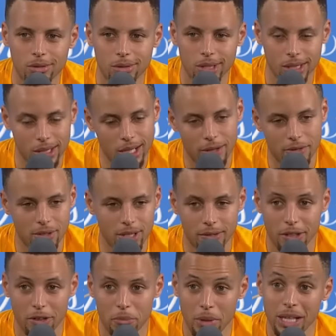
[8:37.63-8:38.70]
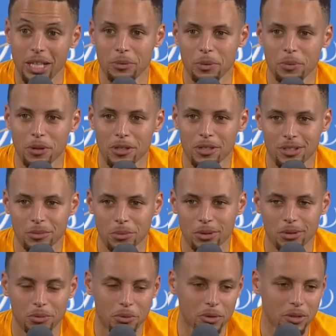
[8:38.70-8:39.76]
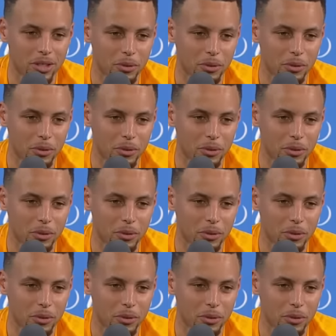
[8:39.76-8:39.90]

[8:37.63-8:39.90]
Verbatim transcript: And obviously, I never met him in person, but we